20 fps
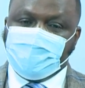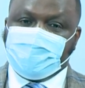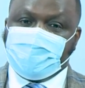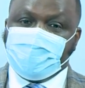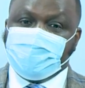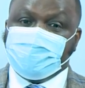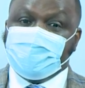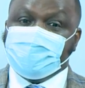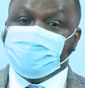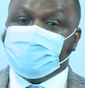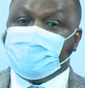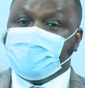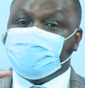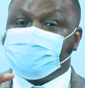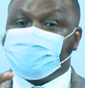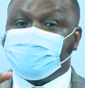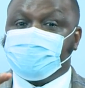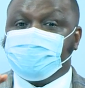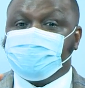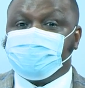Okay, when you
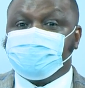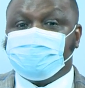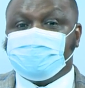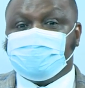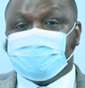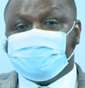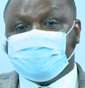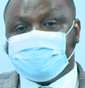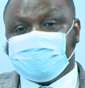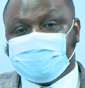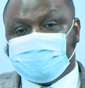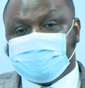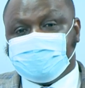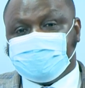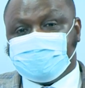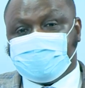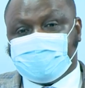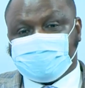have stones within the kidney,